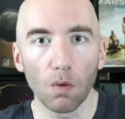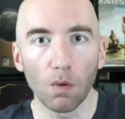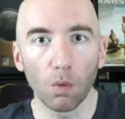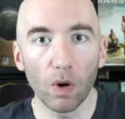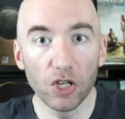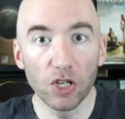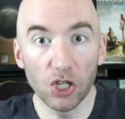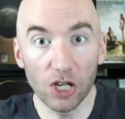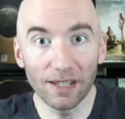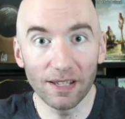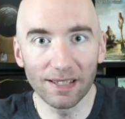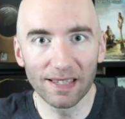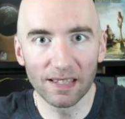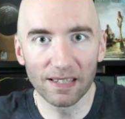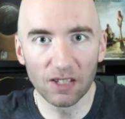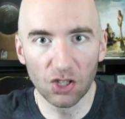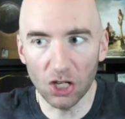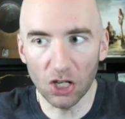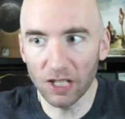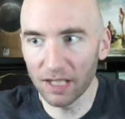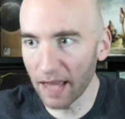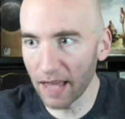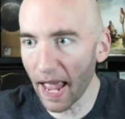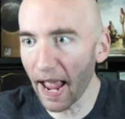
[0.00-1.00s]
which is
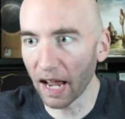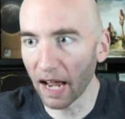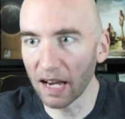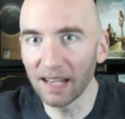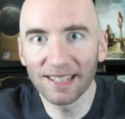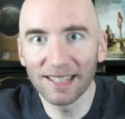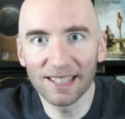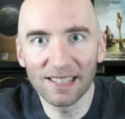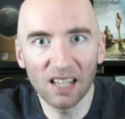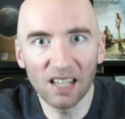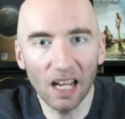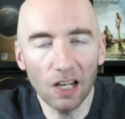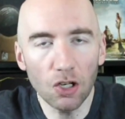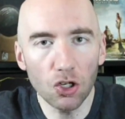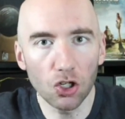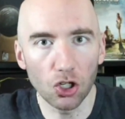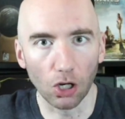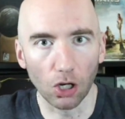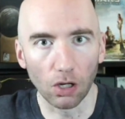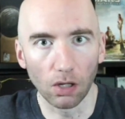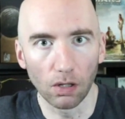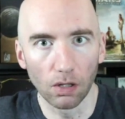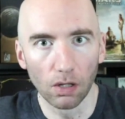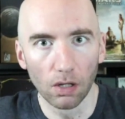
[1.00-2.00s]
just that,
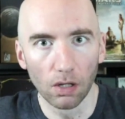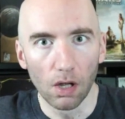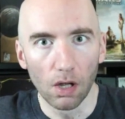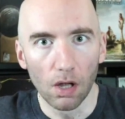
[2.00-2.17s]
essential.